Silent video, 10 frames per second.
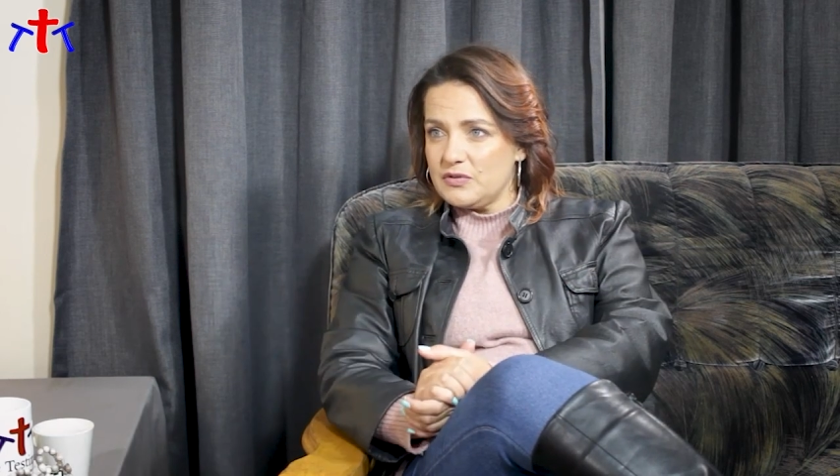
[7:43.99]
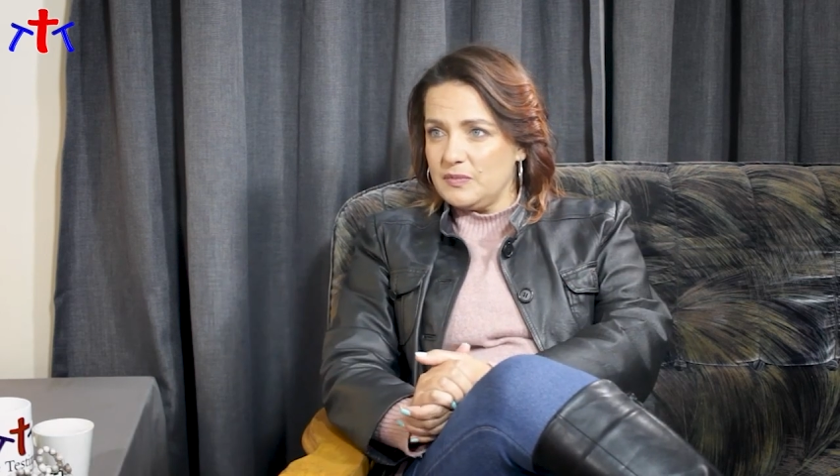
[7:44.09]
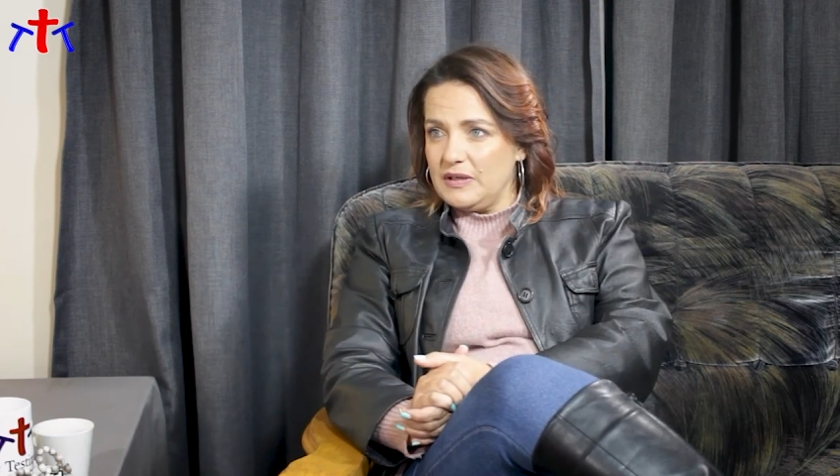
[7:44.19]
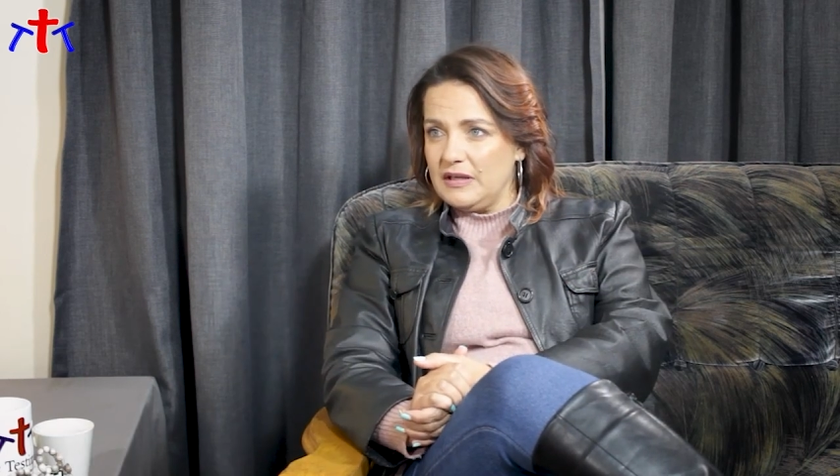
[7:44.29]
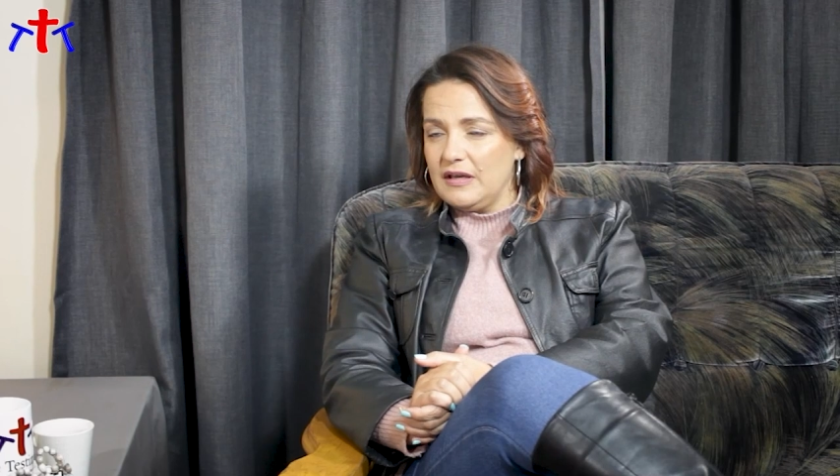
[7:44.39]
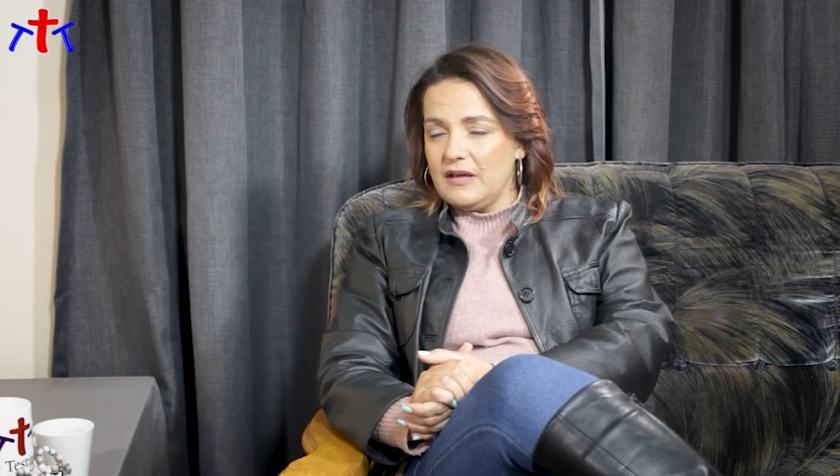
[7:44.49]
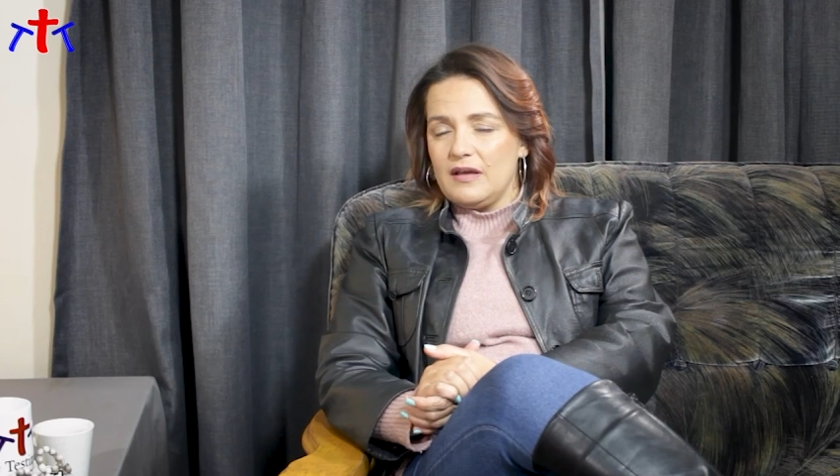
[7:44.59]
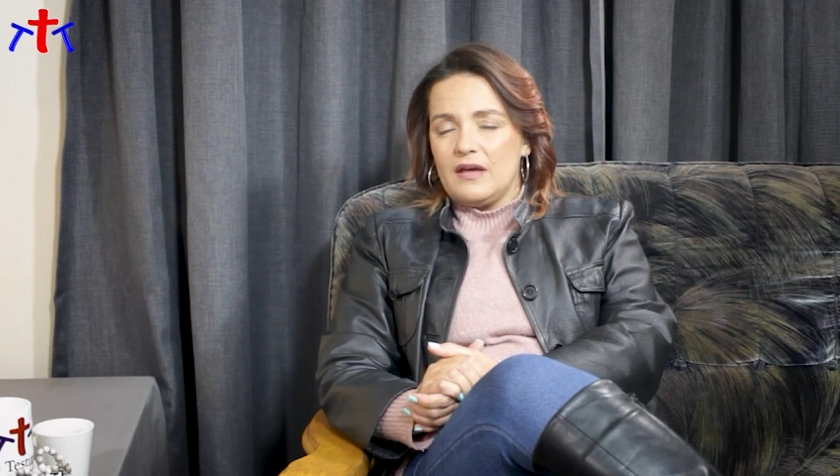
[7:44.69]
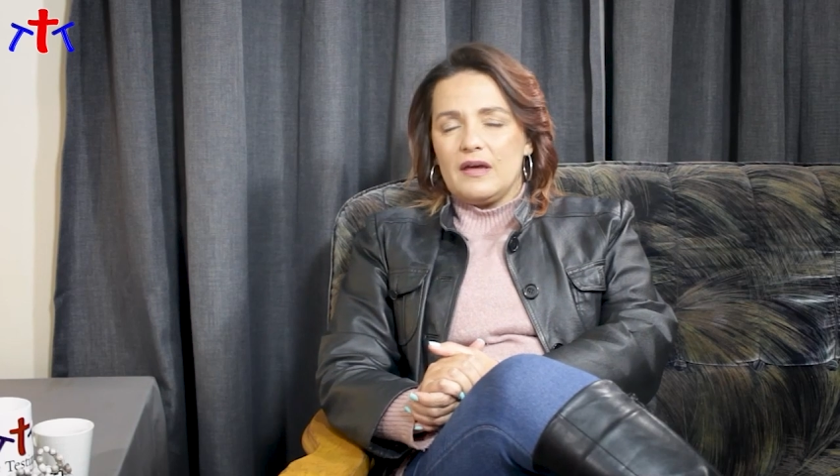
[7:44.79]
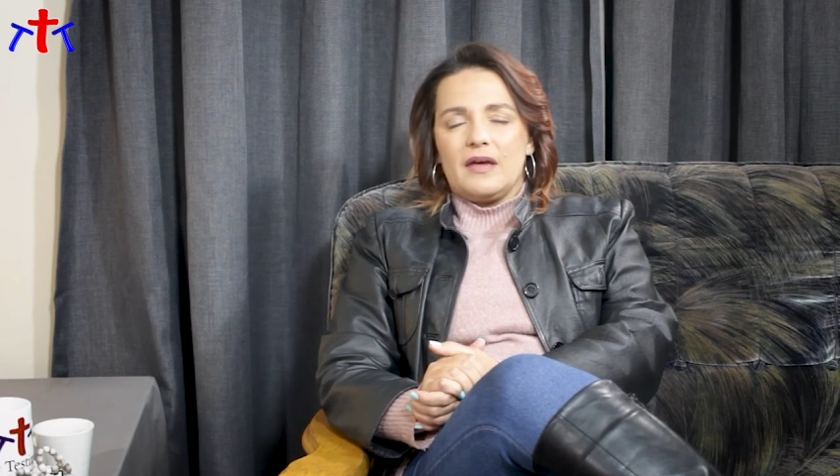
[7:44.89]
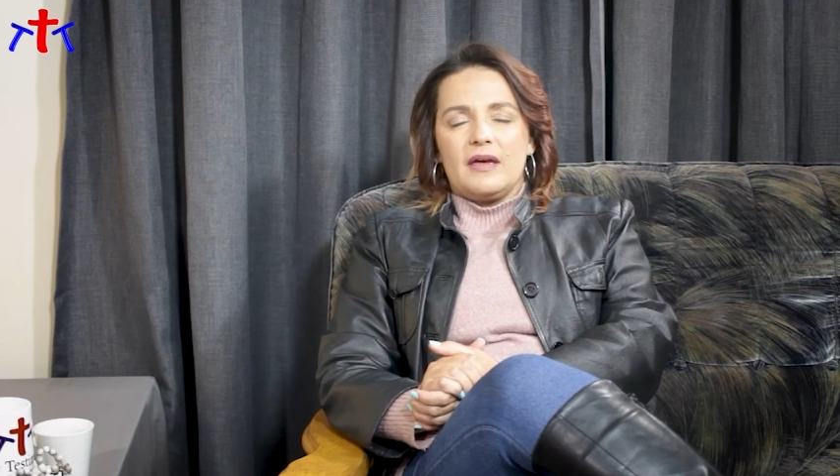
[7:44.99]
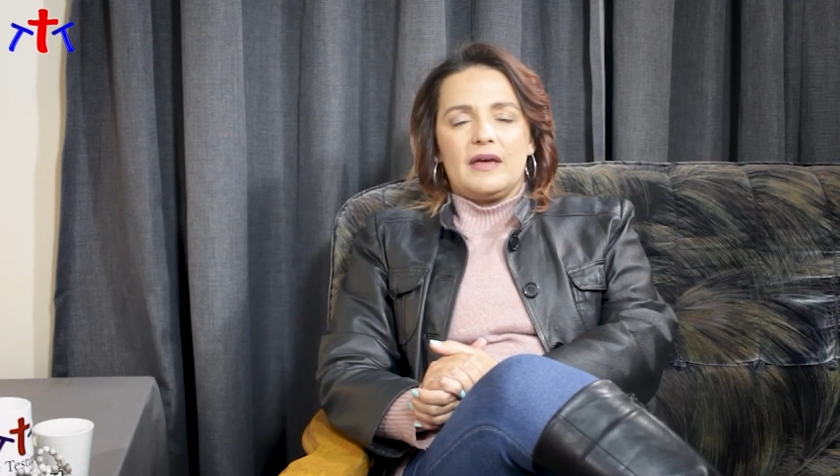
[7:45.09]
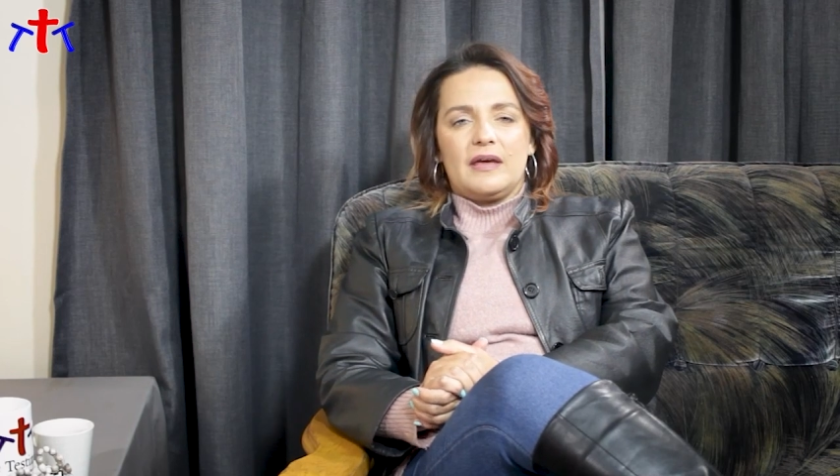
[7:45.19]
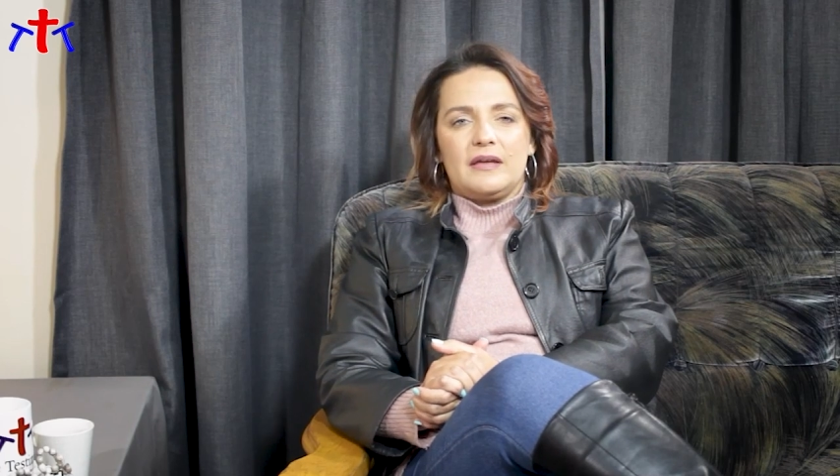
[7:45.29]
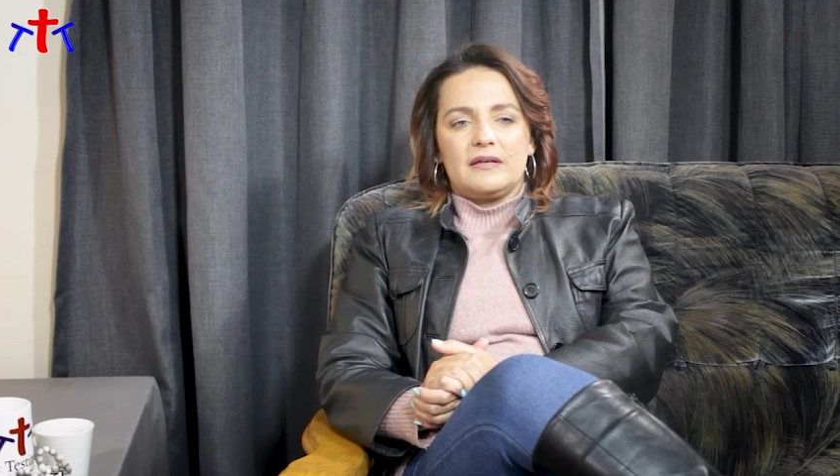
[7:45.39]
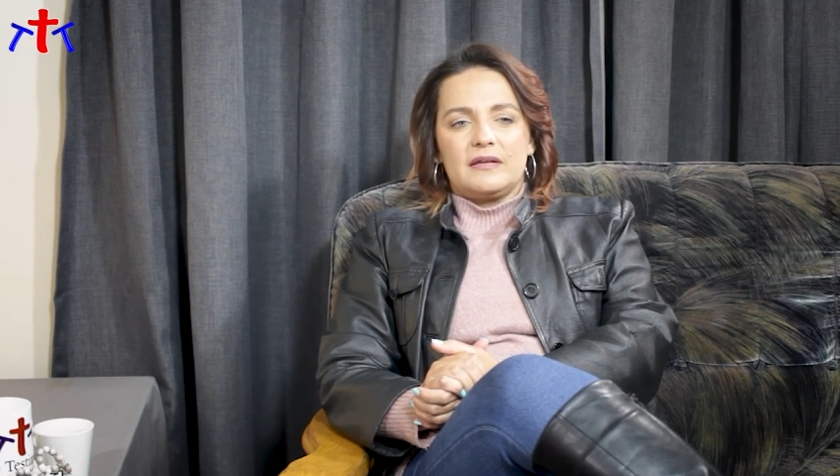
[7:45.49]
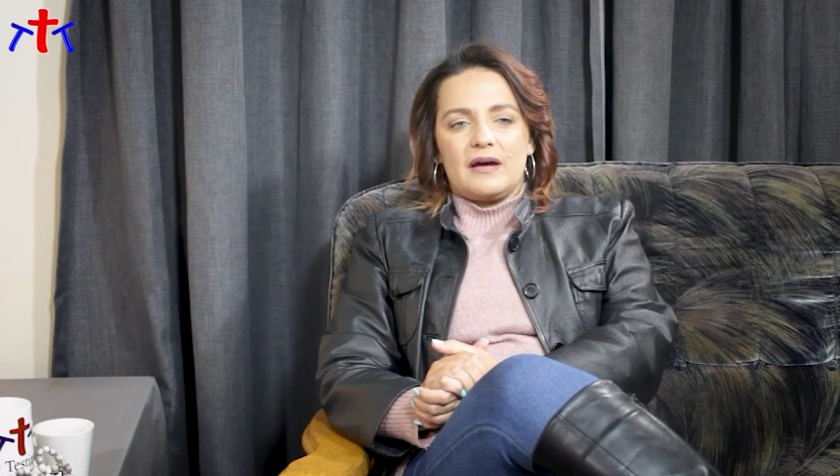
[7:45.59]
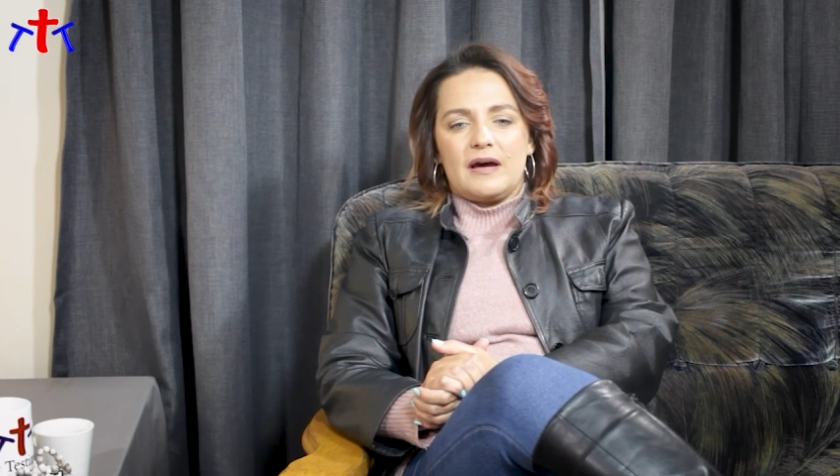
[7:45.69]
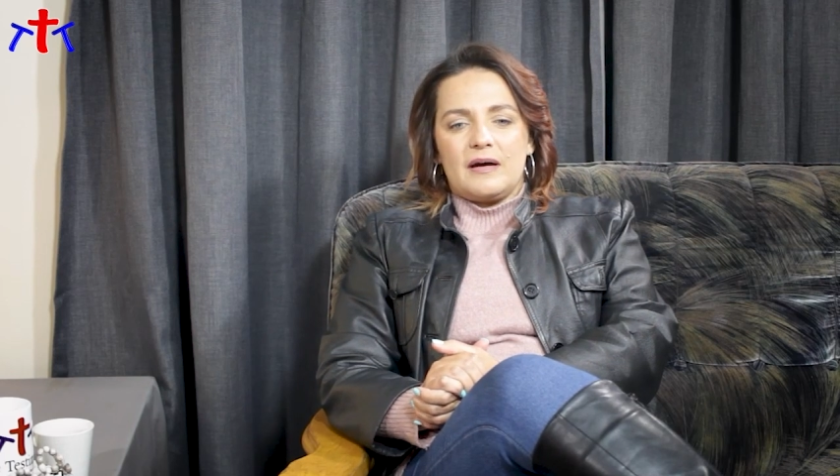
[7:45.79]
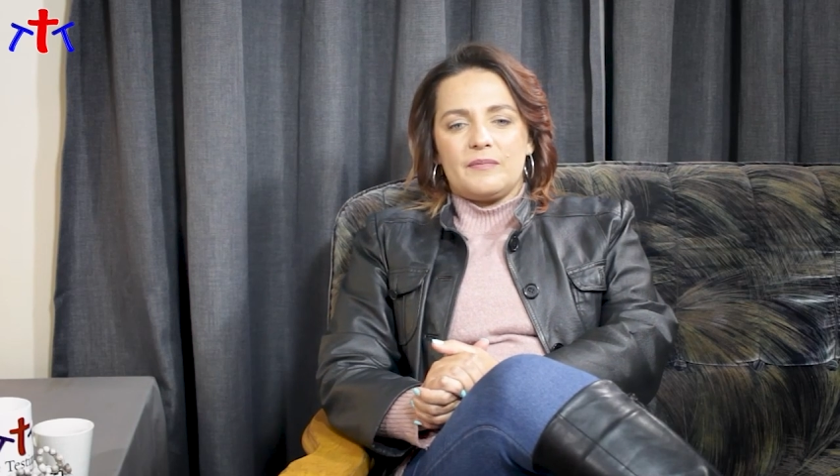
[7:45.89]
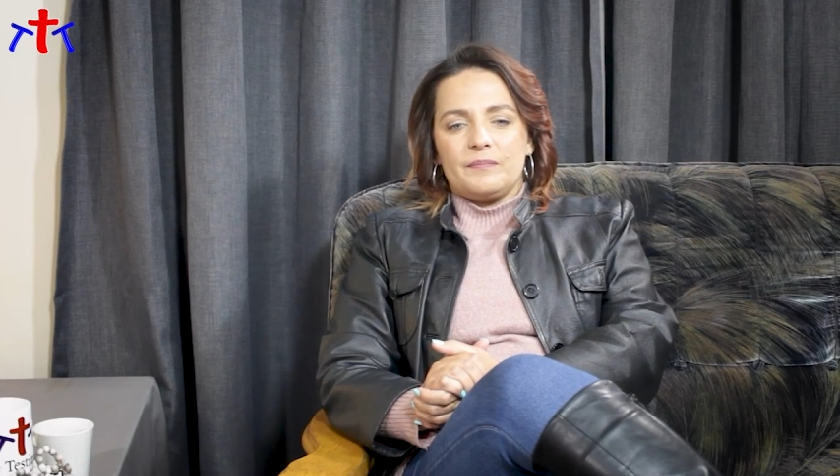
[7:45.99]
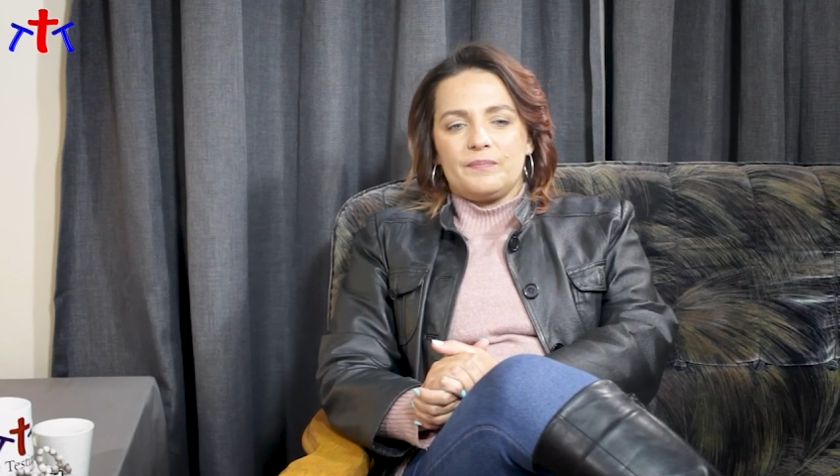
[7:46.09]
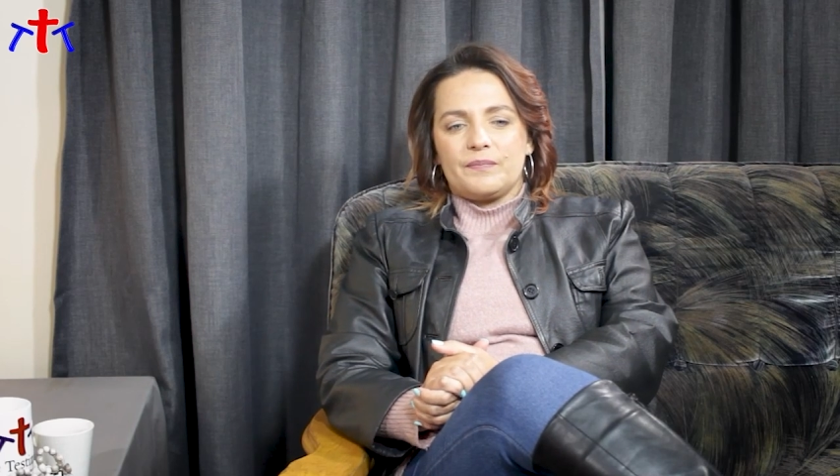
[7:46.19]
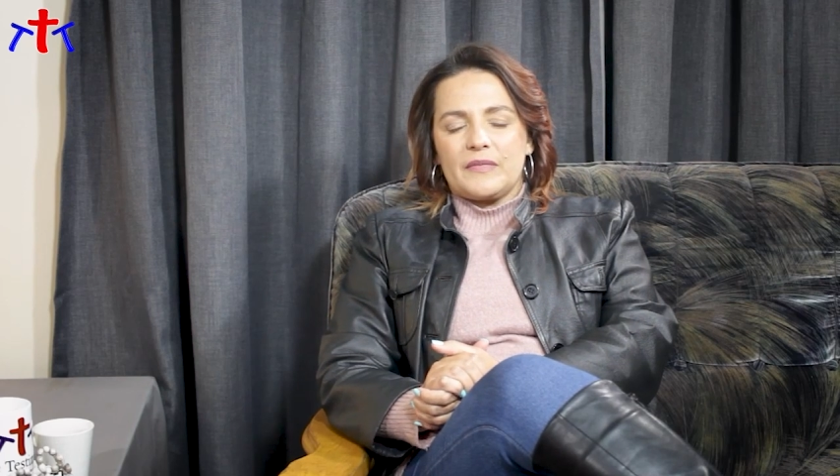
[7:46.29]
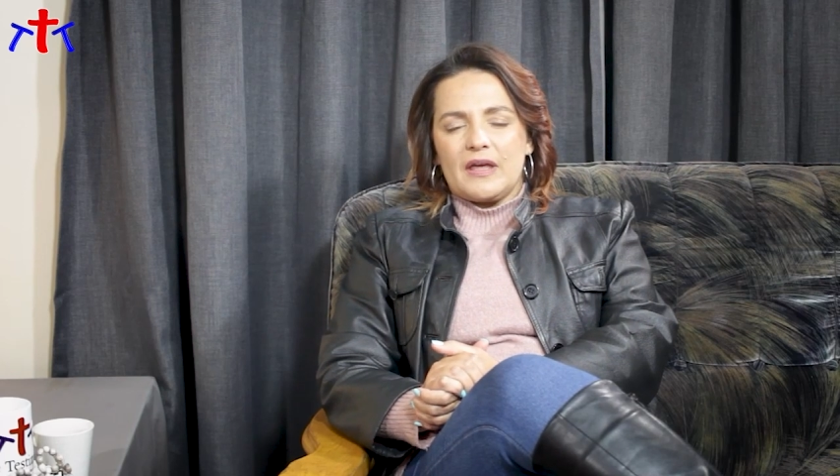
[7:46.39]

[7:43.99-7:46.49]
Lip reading: to me. And I